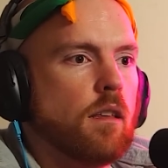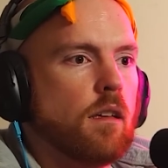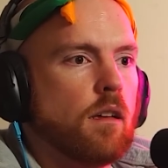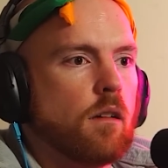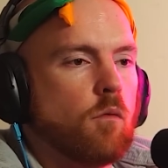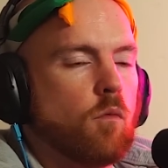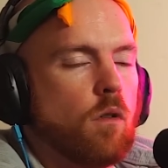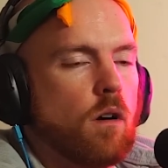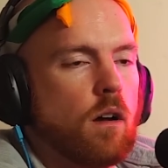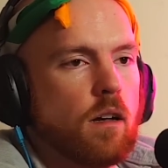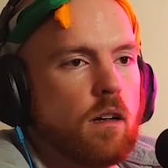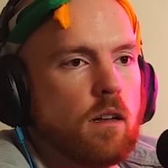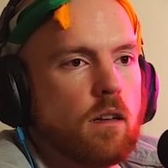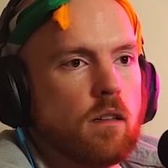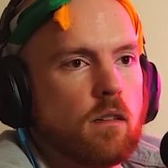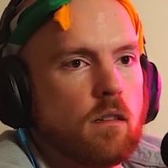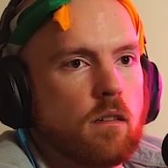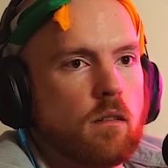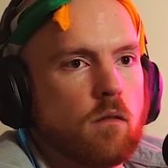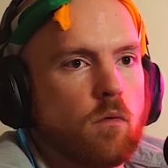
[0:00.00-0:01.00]
think, why,
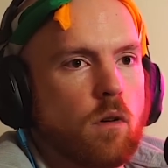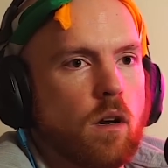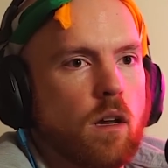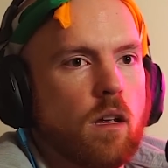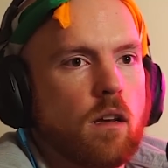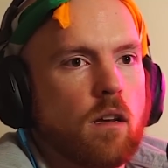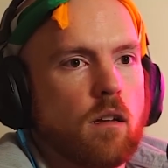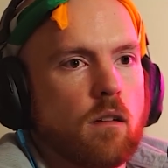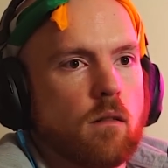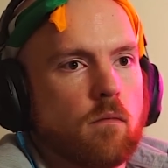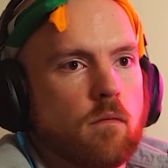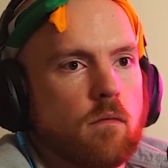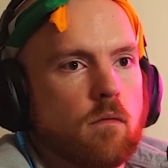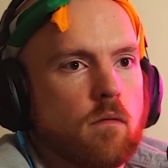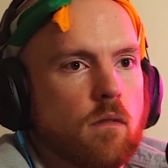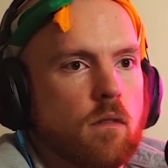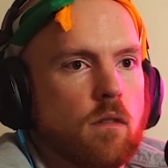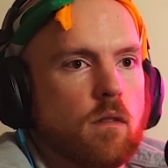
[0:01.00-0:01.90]
random.